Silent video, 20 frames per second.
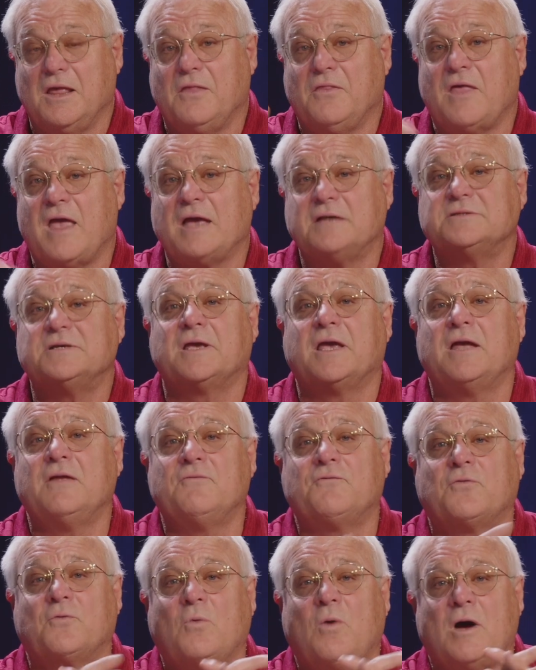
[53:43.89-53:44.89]
Thanks again
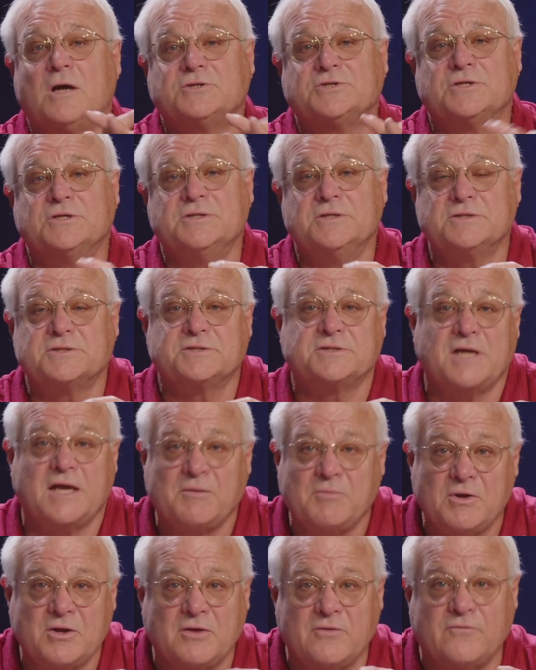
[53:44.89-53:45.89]
for watching this
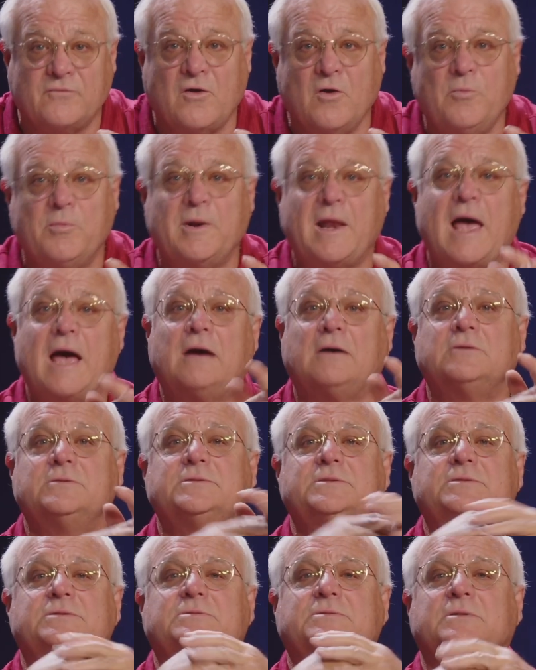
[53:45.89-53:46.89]
segment of Open
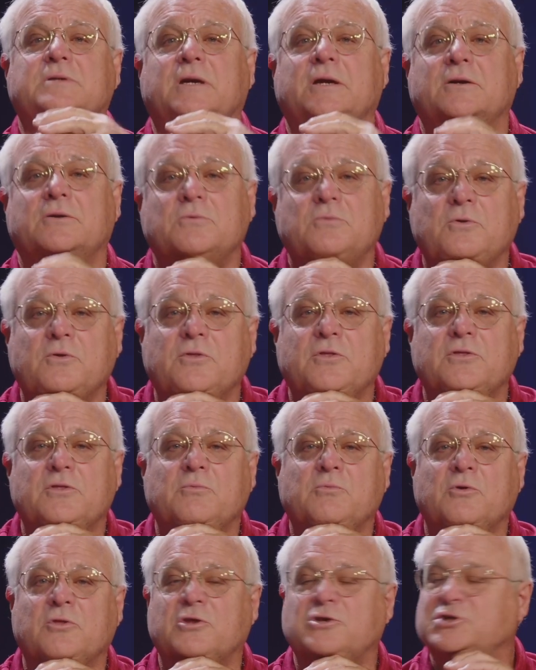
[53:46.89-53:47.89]
House here with
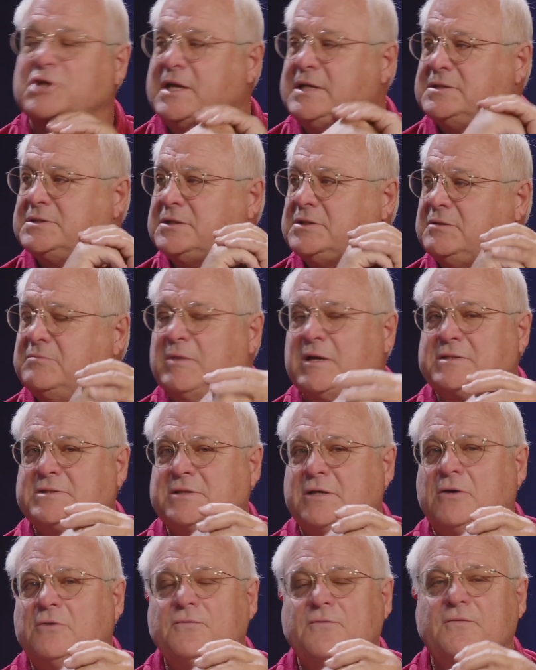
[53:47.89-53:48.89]
Jason and
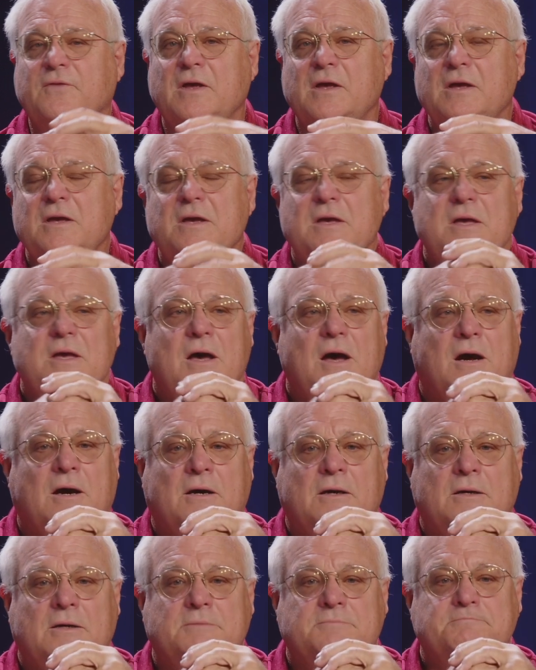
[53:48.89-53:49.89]
myself.
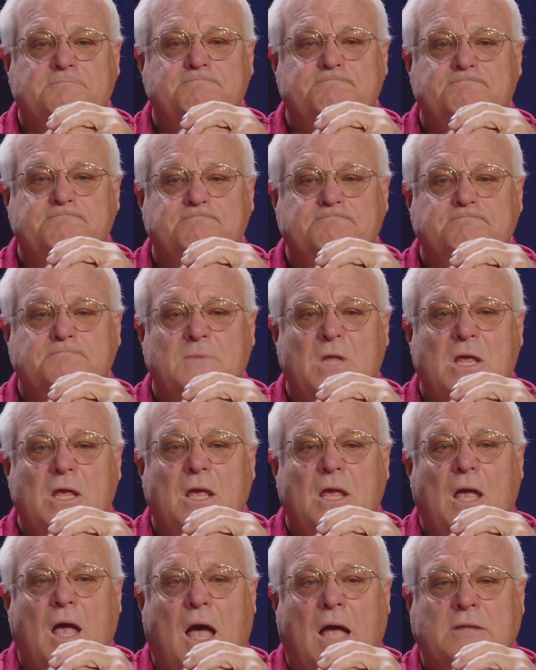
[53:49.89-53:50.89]

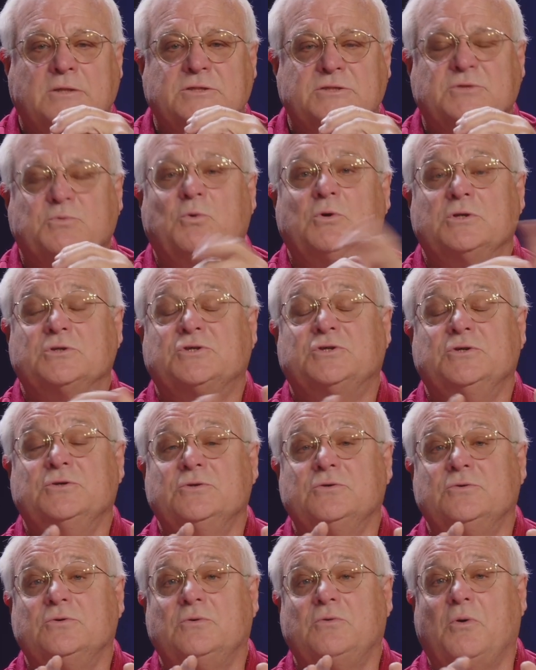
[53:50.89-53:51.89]
I just want
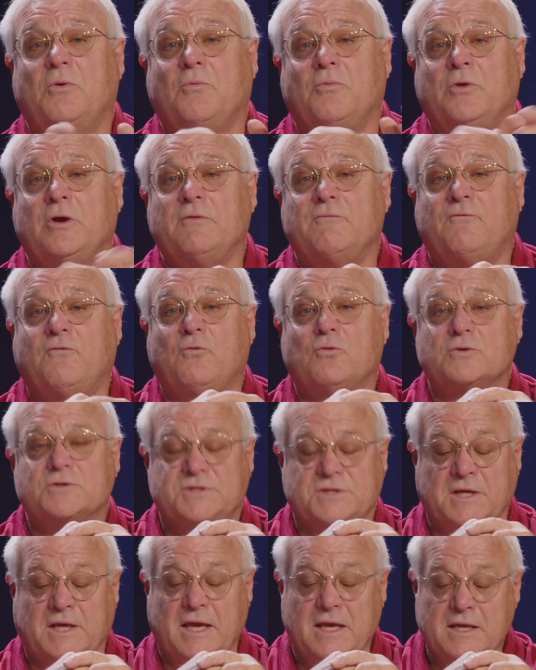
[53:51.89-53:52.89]
to
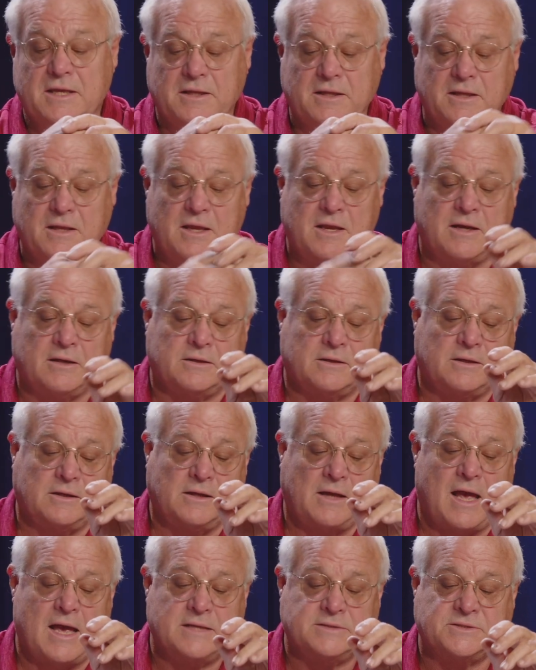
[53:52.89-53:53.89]
reinforce again,
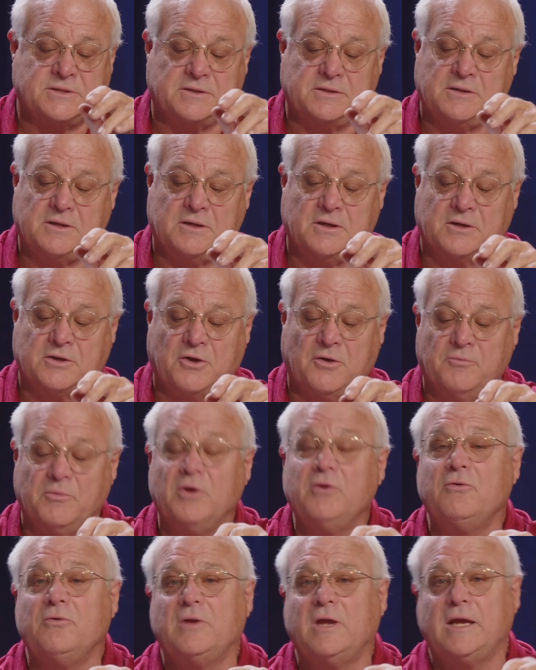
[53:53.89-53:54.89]
as a
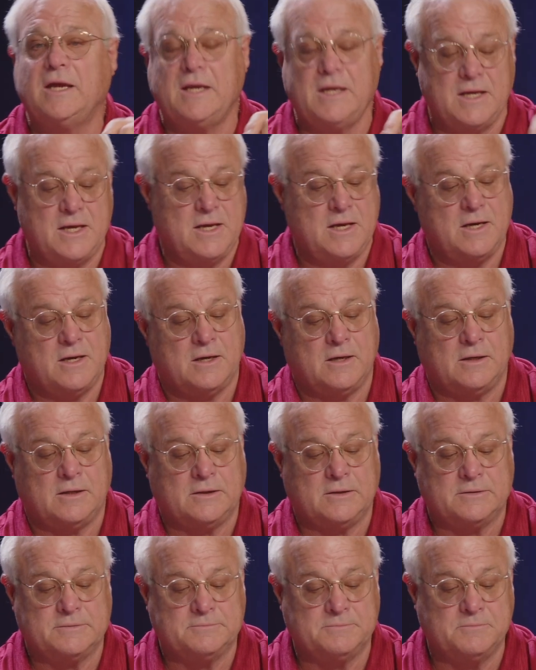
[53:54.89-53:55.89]
community,
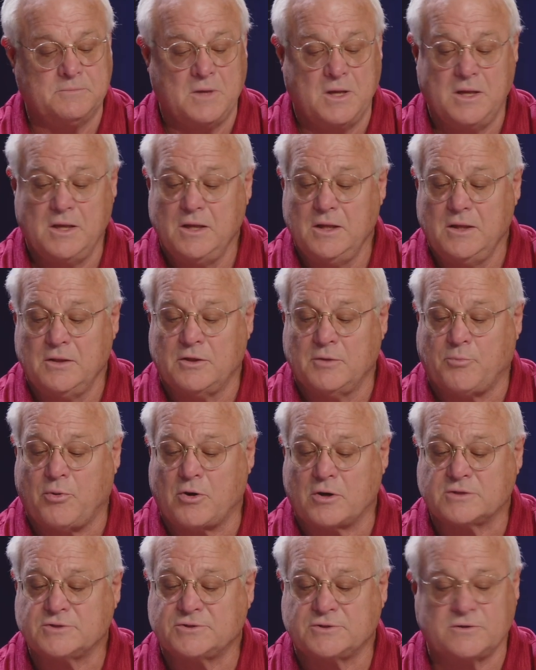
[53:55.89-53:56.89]
the
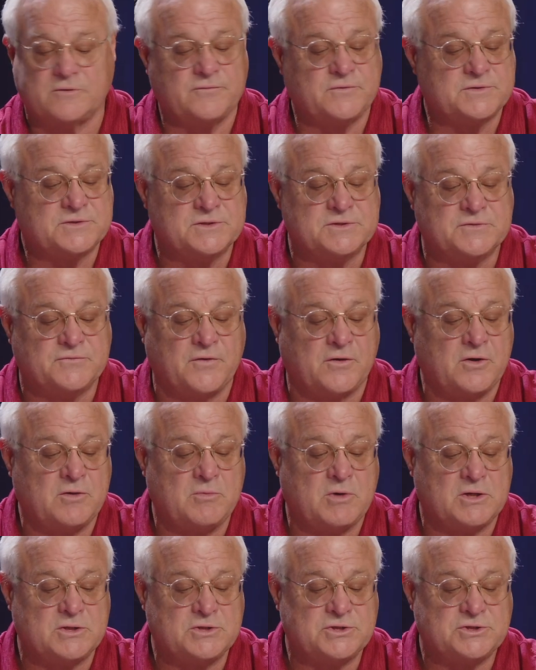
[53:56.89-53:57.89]
Park Service is very
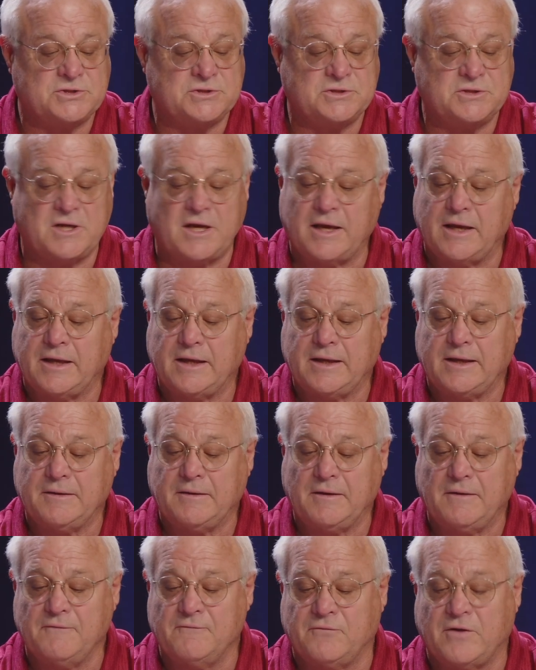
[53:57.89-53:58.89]
much
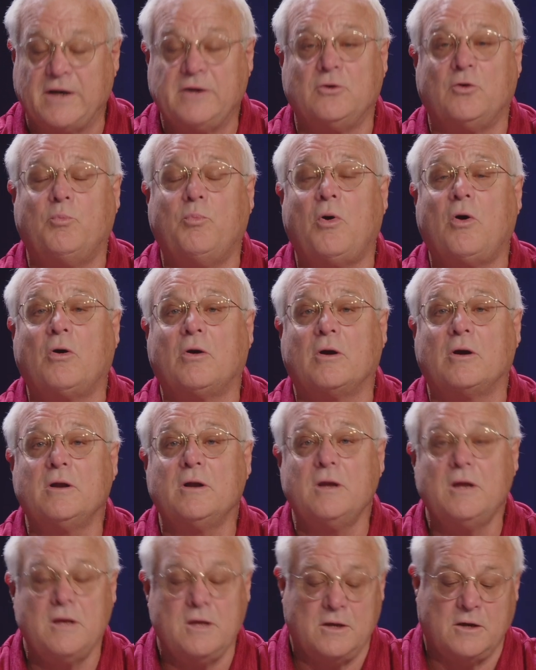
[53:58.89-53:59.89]
a vital part
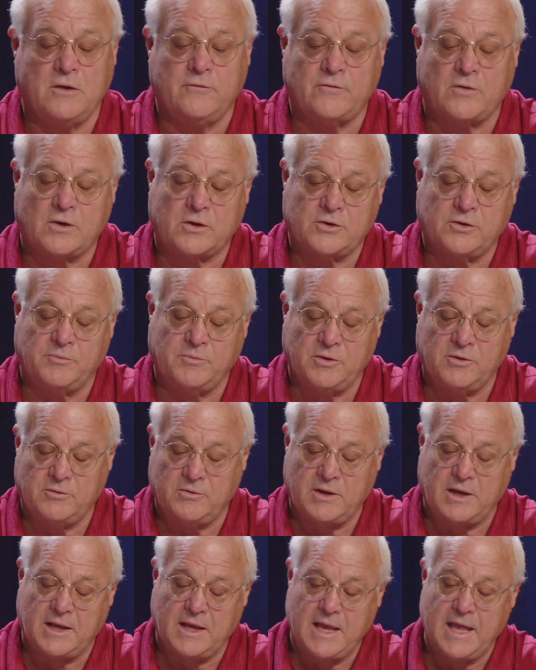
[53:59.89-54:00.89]
of our
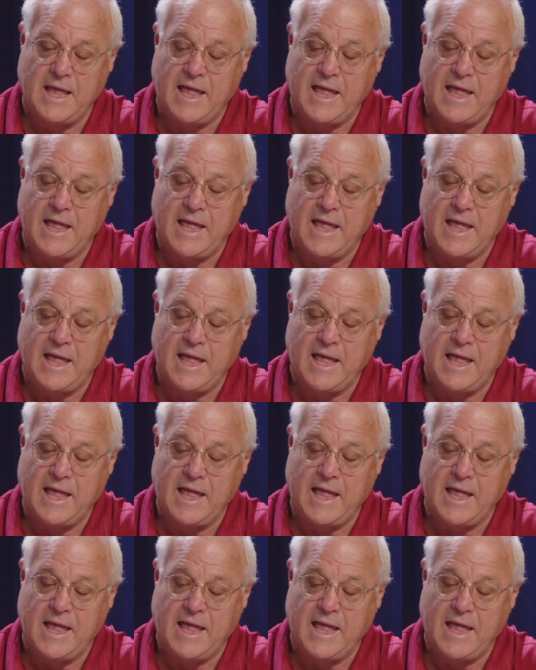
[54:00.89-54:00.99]
community.